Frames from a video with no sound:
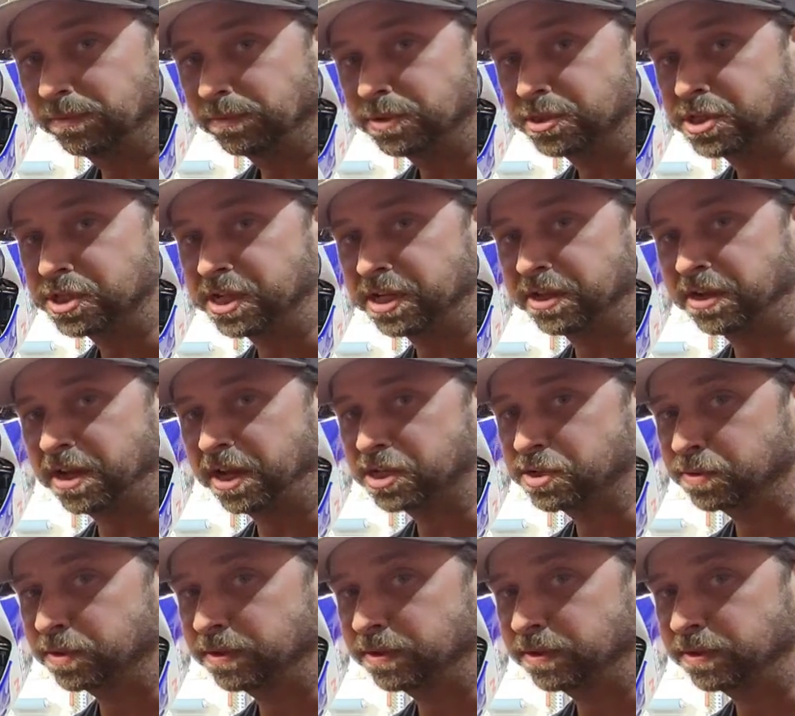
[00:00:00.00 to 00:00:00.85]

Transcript: We'll see you in the next